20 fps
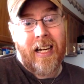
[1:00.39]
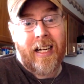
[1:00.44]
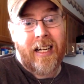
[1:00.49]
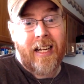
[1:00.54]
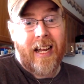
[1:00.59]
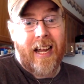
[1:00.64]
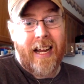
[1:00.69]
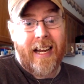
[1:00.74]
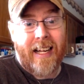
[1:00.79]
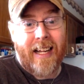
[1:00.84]

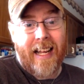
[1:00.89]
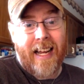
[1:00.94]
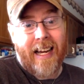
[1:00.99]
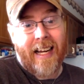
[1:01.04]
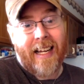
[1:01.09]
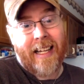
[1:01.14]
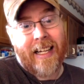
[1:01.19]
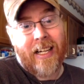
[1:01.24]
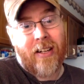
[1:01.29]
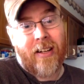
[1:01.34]
kind of
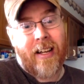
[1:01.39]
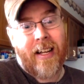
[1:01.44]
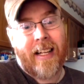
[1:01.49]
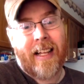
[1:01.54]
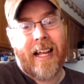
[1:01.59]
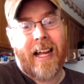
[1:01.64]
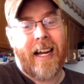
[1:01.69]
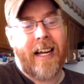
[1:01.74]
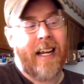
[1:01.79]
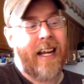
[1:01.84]
anything like
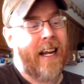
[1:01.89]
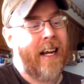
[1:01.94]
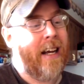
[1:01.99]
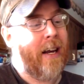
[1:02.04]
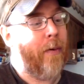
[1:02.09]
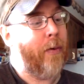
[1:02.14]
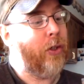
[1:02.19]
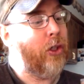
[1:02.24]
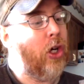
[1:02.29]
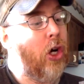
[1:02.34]
that, and
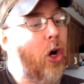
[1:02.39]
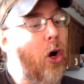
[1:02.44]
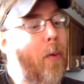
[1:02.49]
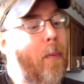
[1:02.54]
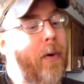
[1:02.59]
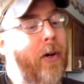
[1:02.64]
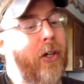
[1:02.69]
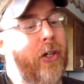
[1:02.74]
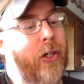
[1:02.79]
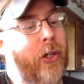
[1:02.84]
I was
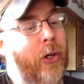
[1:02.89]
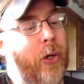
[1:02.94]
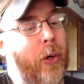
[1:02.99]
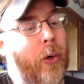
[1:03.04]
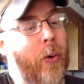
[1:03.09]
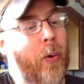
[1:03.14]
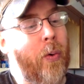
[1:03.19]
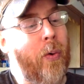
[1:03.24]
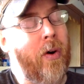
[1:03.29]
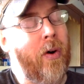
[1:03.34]
hoping
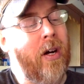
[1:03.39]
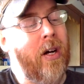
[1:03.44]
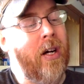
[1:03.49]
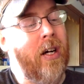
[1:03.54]
to